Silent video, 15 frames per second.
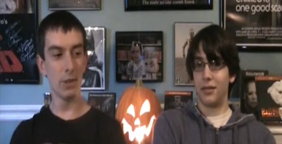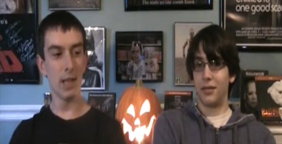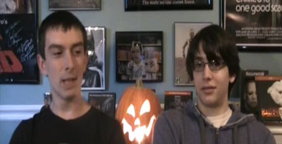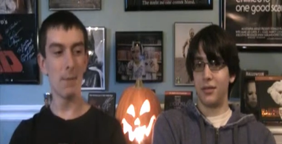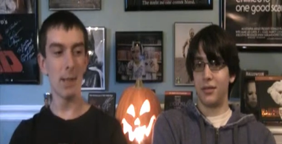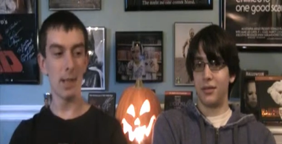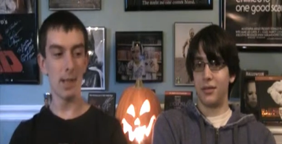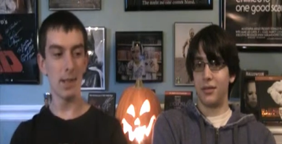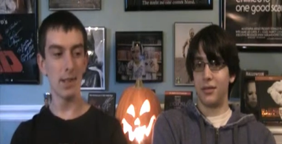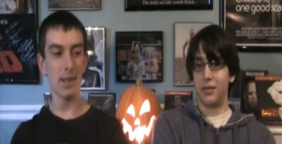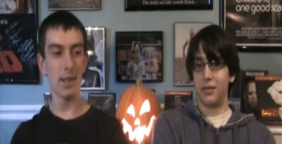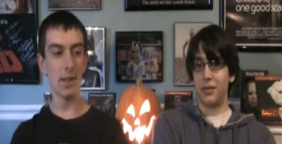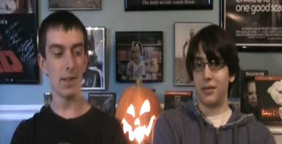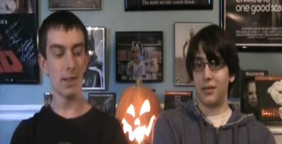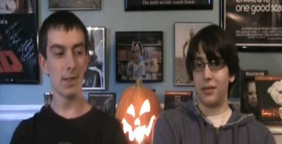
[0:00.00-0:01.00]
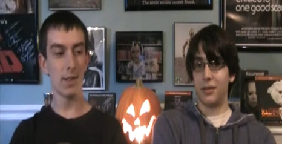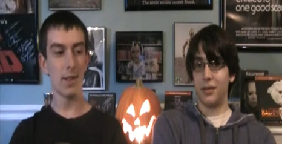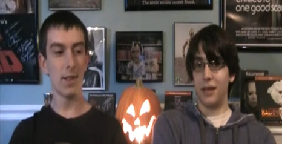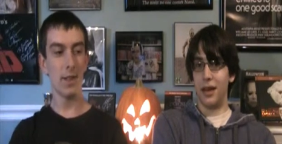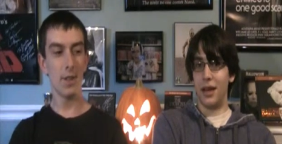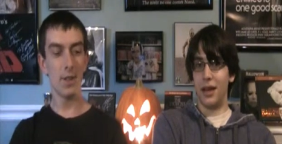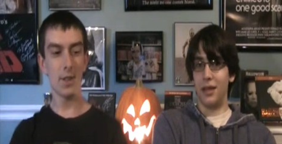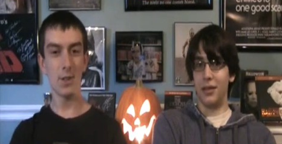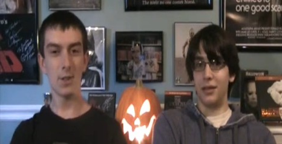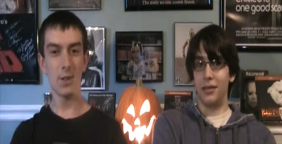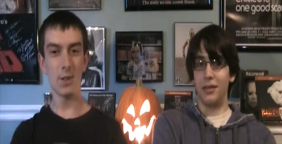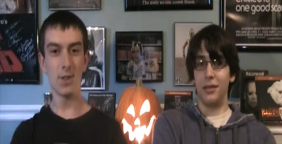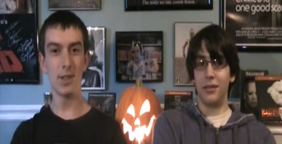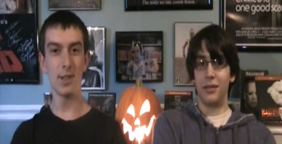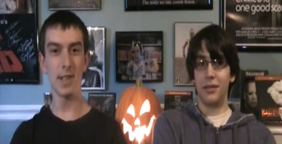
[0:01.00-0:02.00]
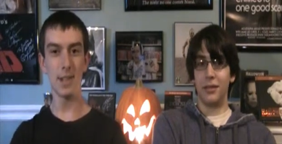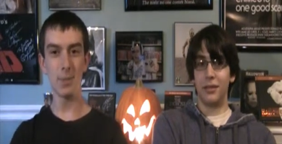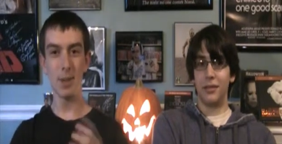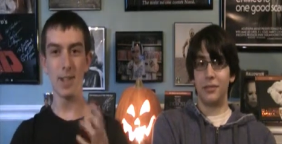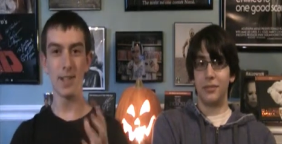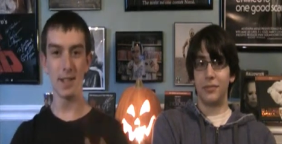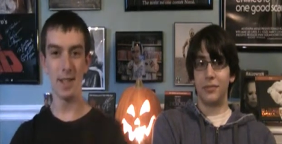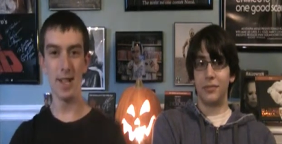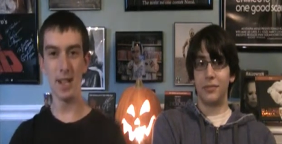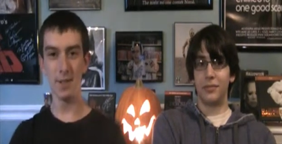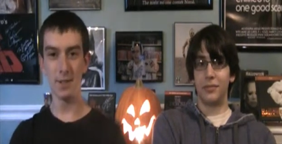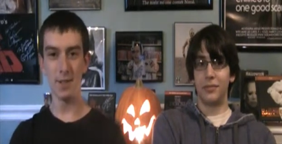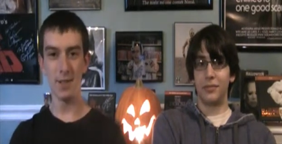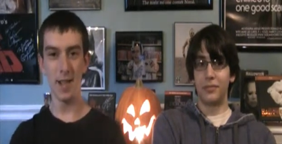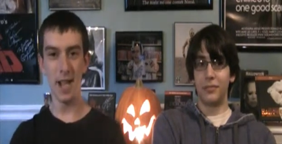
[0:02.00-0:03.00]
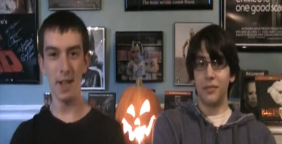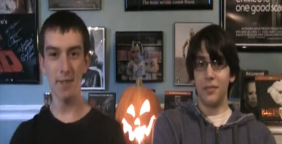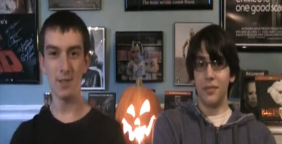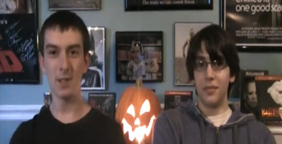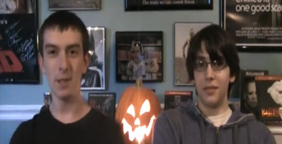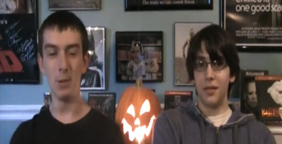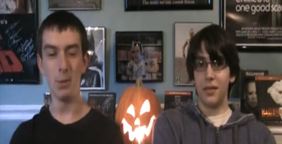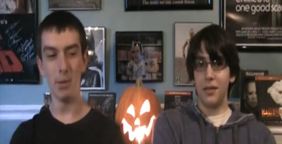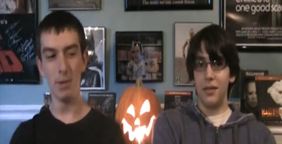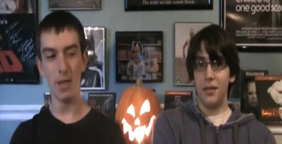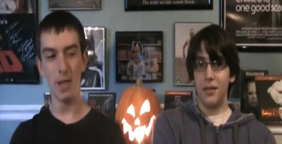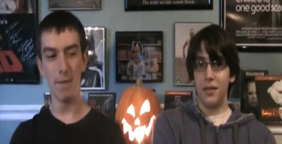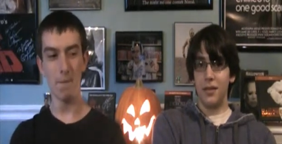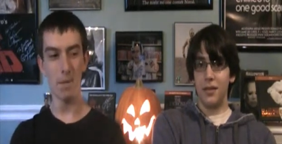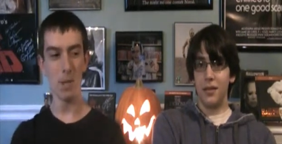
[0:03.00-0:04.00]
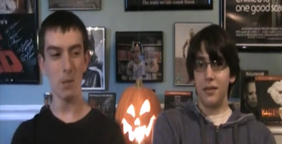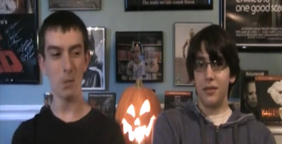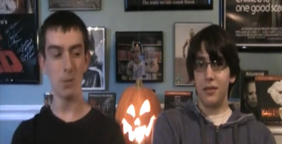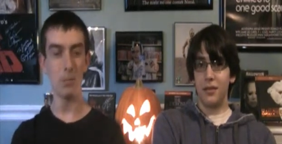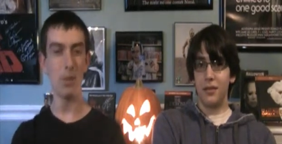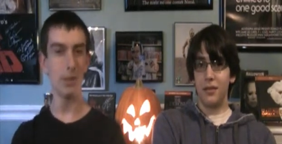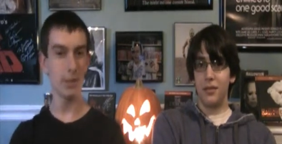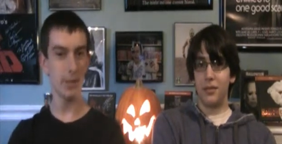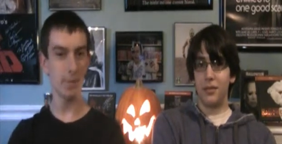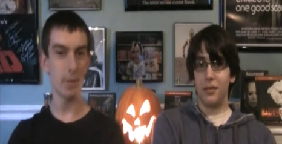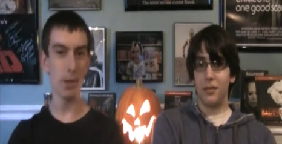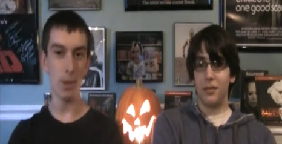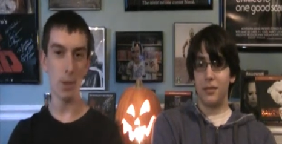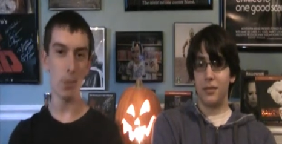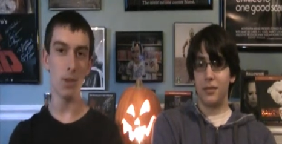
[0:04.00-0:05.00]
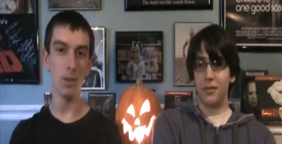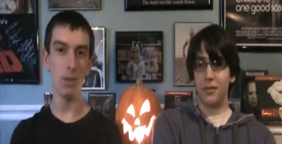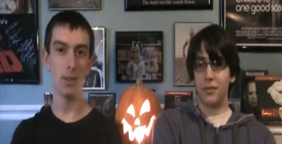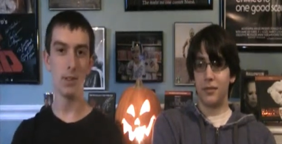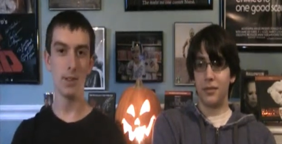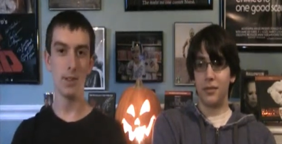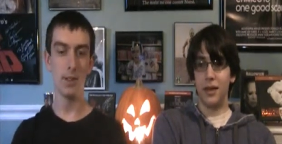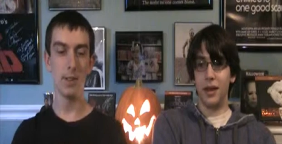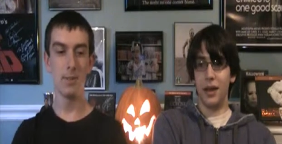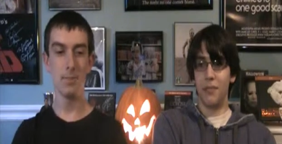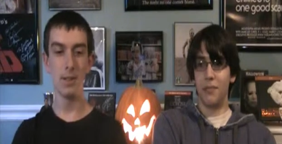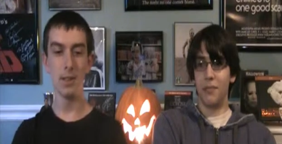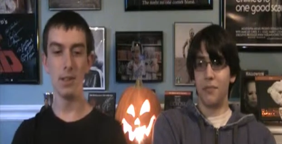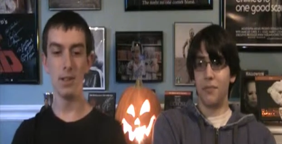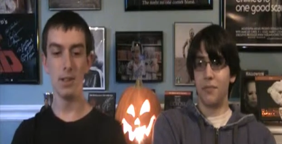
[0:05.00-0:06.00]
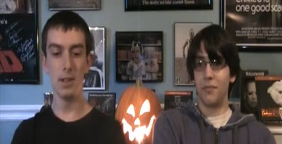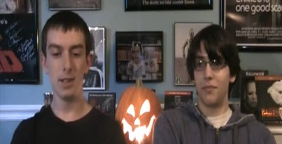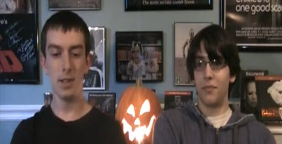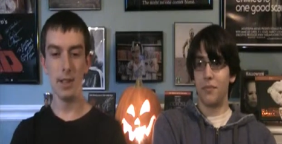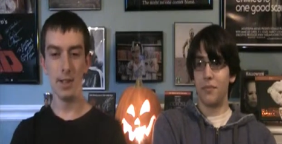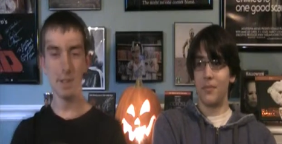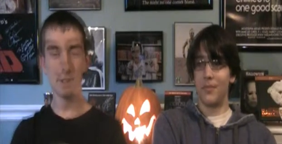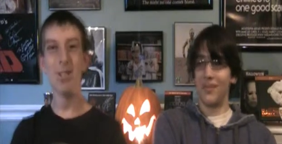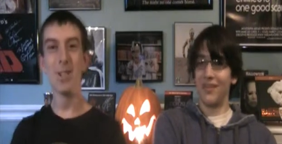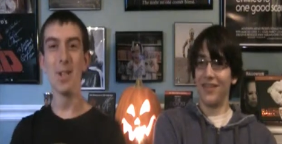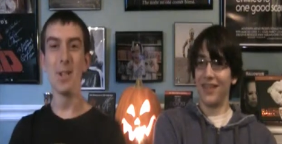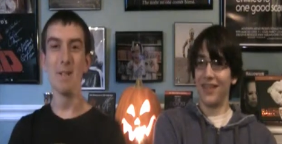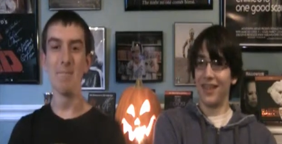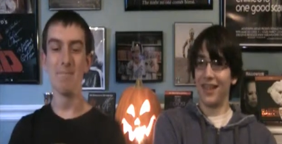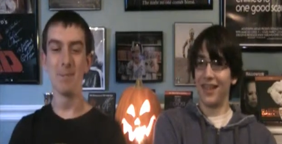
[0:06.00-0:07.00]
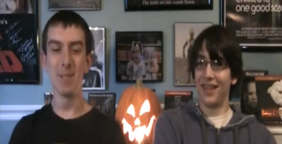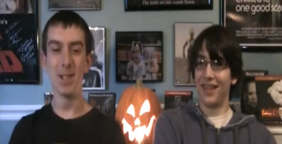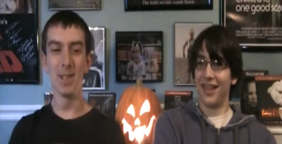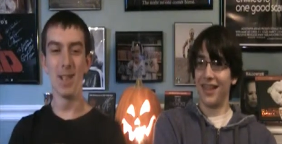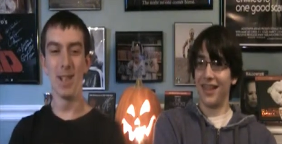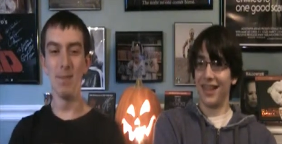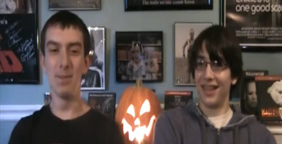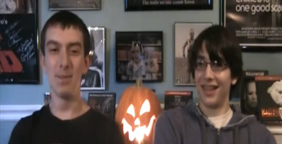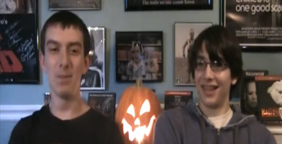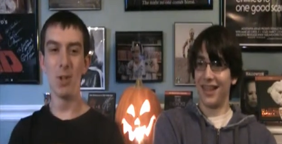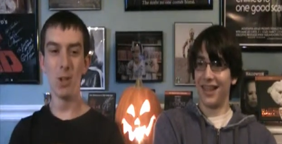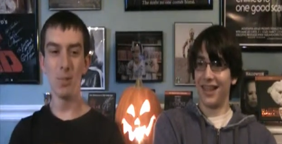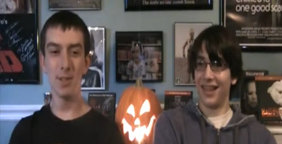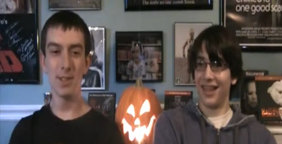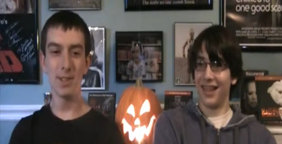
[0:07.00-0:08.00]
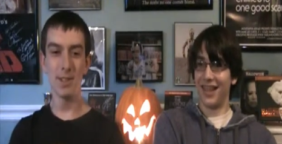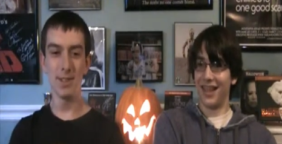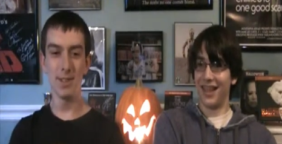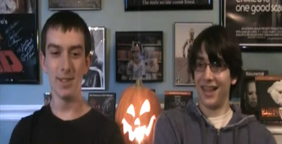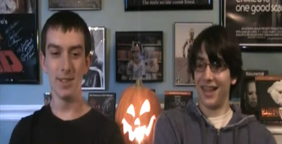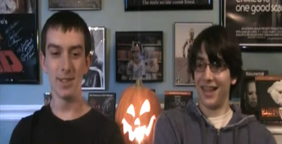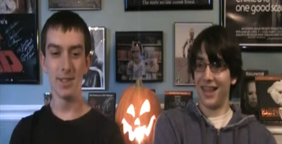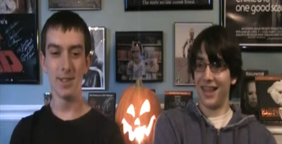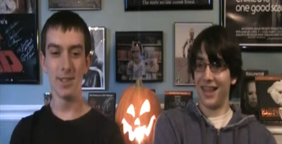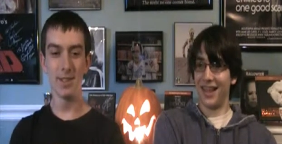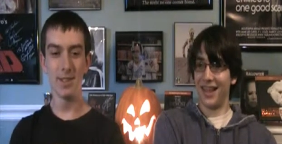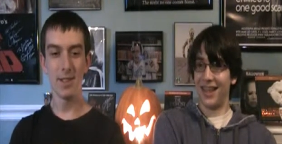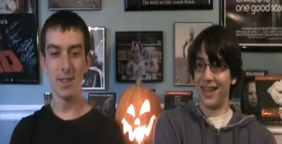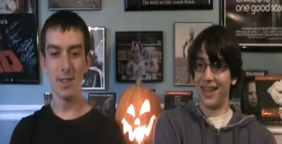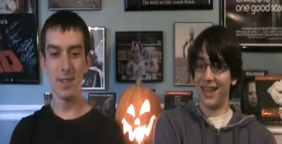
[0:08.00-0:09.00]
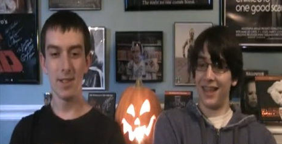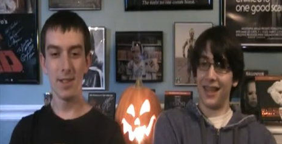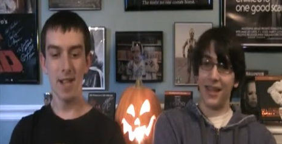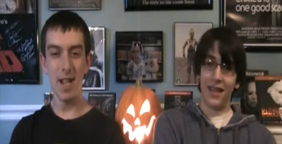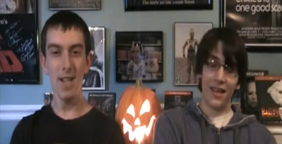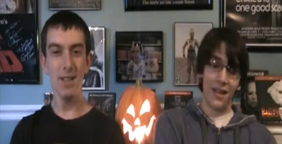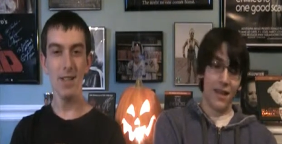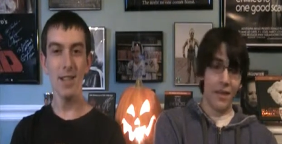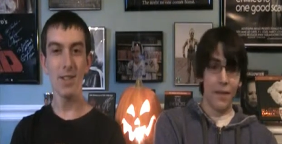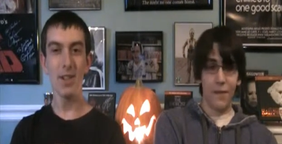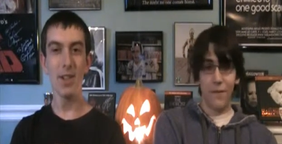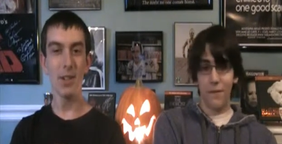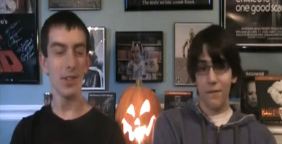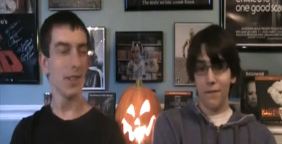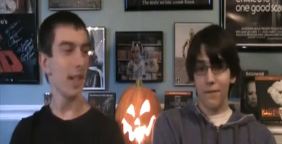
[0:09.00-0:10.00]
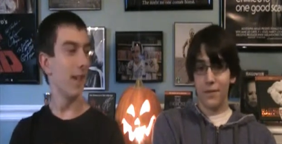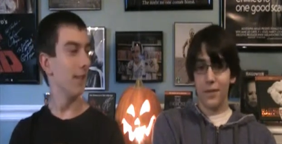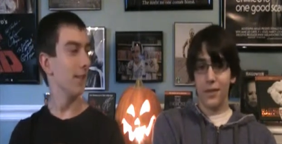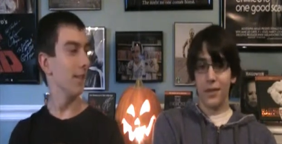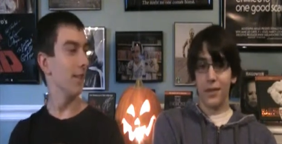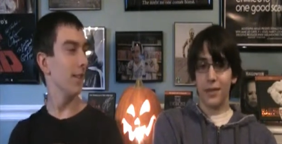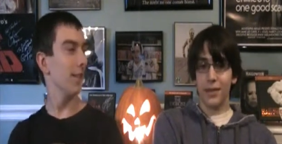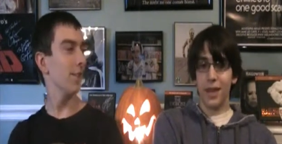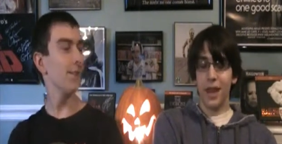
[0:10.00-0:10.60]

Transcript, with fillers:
Speaker 1: climax there. Yeah. so that's why it's a kind of half sequel, half prequel, mostly prequel. Yeah. But um, so, so the uh, performances I say they're all solid.